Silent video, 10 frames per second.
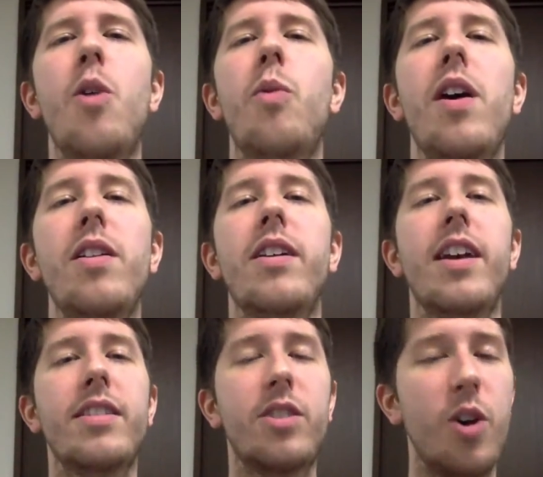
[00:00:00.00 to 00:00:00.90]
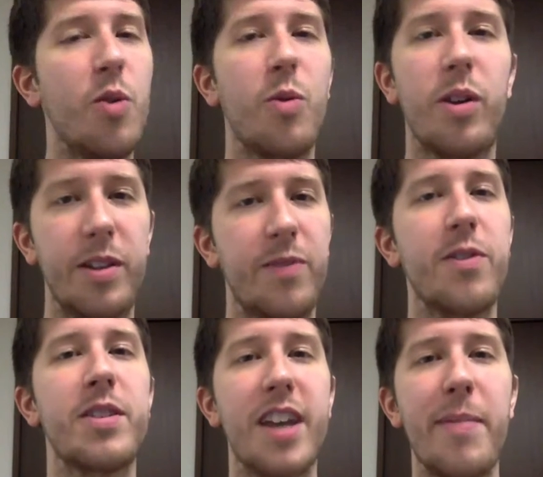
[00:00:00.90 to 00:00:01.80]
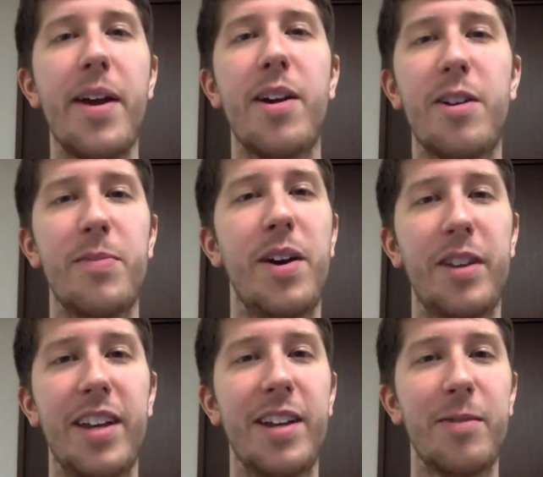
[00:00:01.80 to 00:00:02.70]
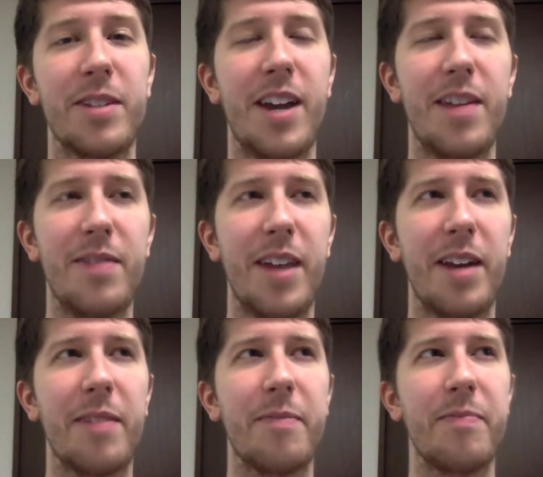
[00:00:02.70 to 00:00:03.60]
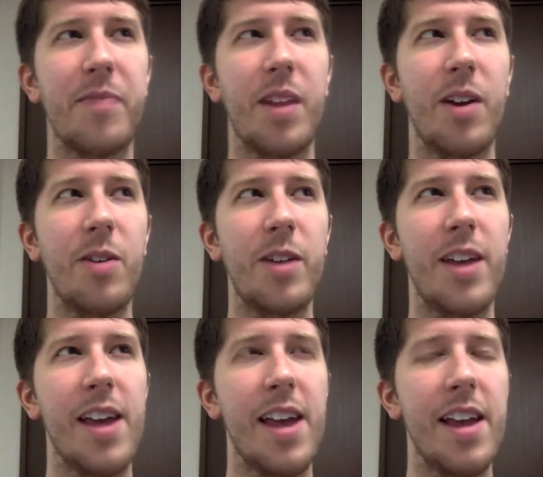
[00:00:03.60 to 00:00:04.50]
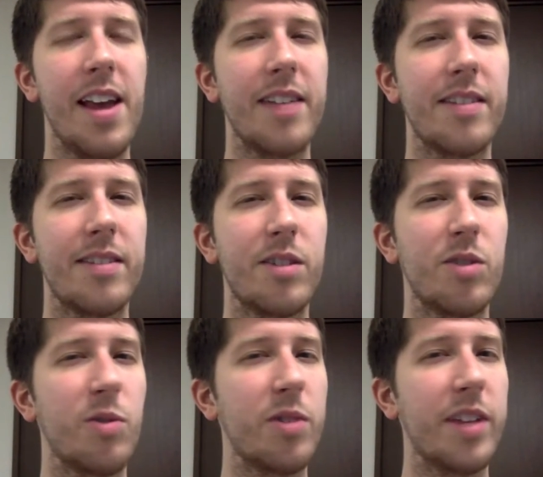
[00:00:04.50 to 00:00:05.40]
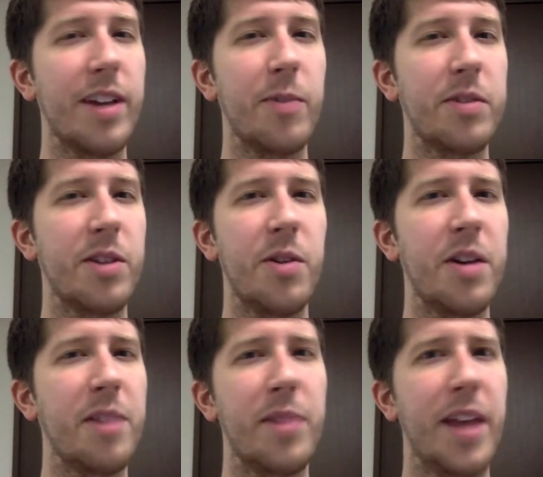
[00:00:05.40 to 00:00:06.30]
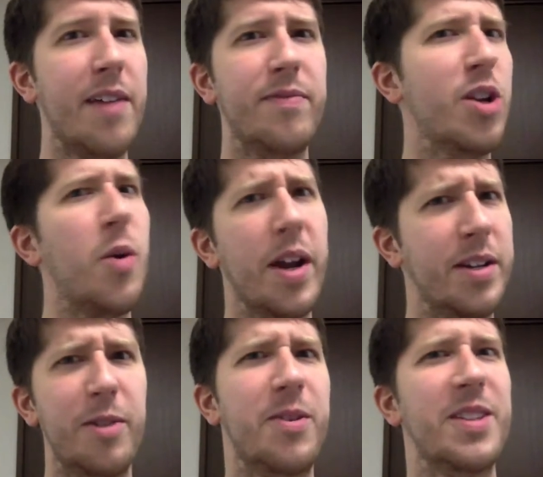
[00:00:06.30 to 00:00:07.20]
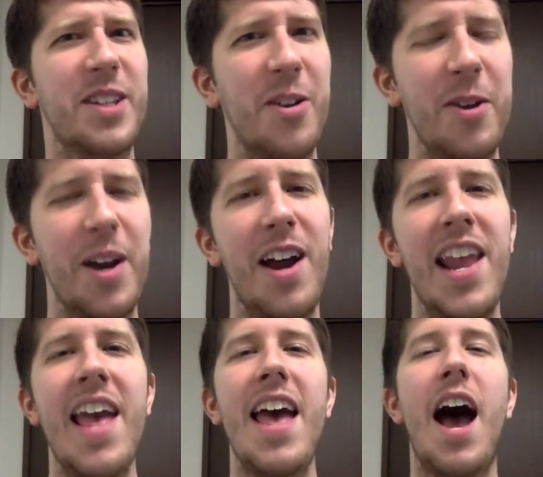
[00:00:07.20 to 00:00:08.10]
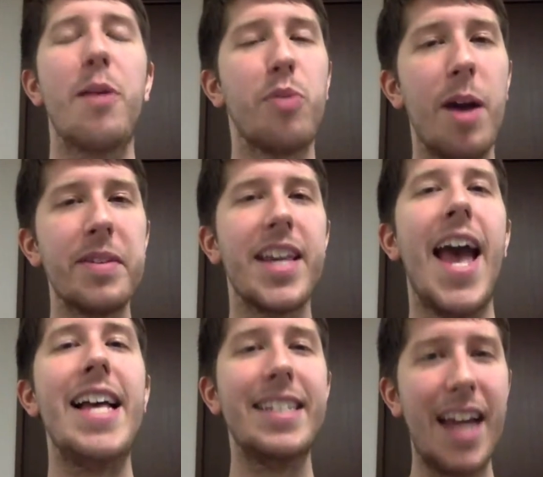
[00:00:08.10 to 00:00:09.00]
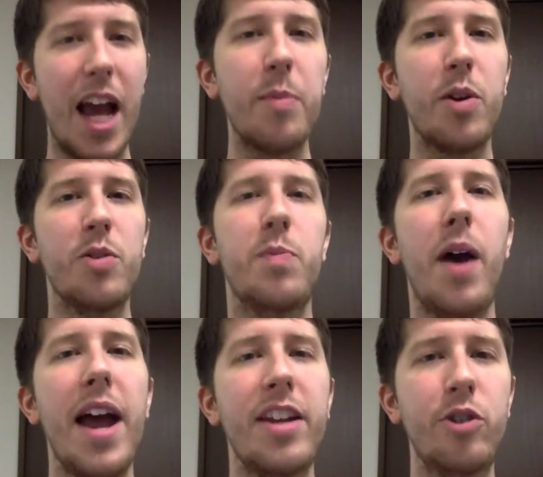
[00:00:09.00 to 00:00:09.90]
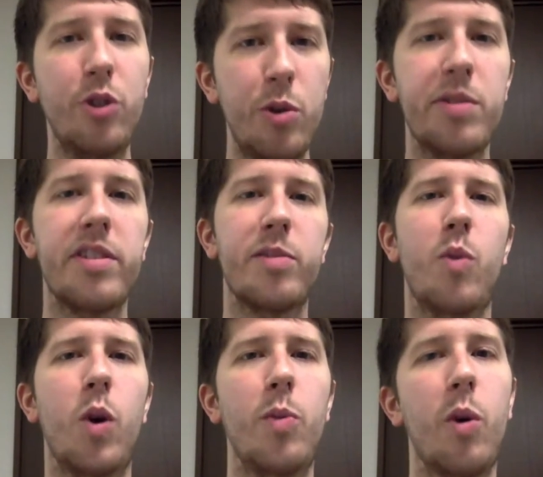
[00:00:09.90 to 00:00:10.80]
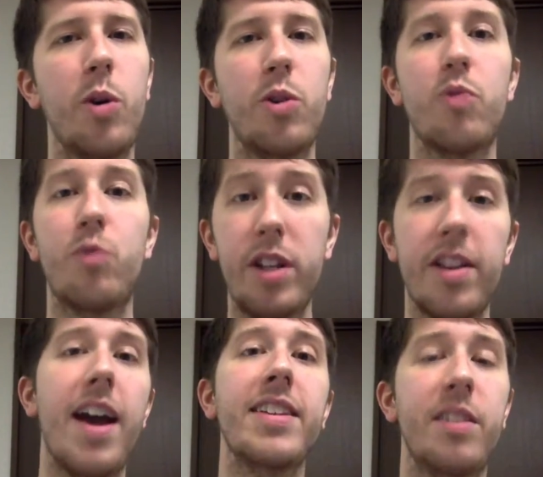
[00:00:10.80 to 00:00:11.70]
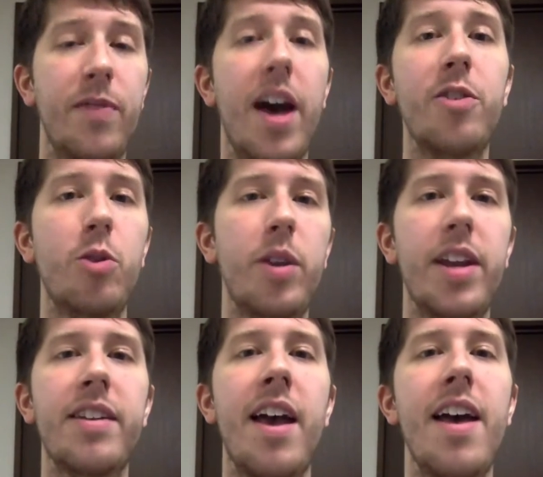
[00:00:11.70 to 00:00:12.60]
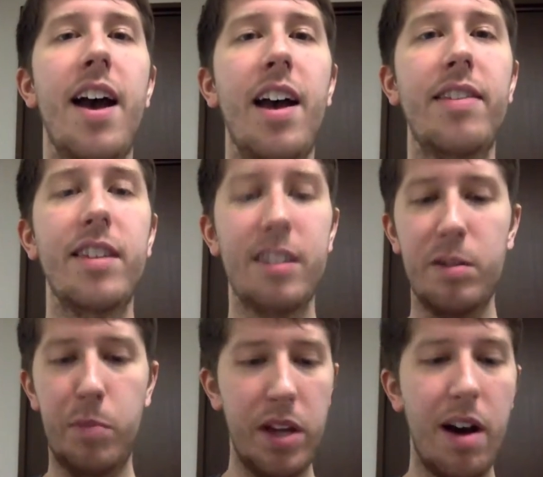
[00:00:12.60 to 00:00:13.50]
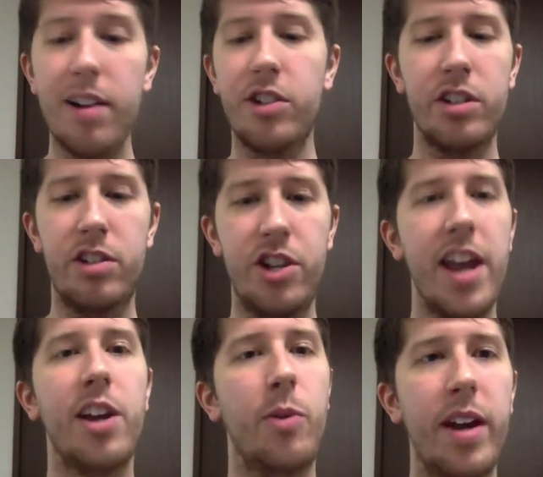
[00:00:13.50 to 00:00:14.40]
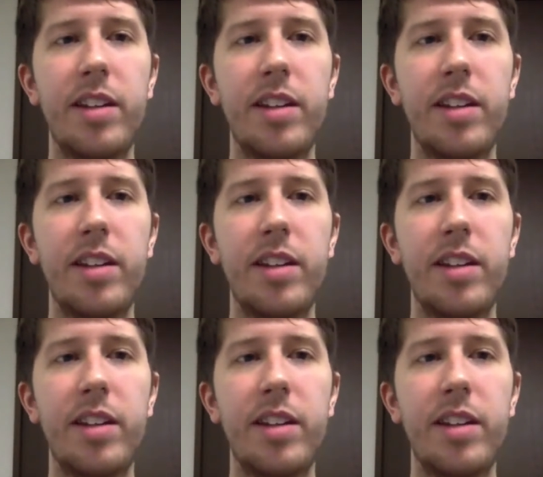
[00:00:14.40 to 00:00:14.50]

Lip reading: Well, don't worry. The first time I heard about Git, it was kind of like, okay, I sort of get what's going on, but I have no idea what's going on. I promise as time goes by and you use this more and more, you'll realize the value in it. And this is beyond just Django.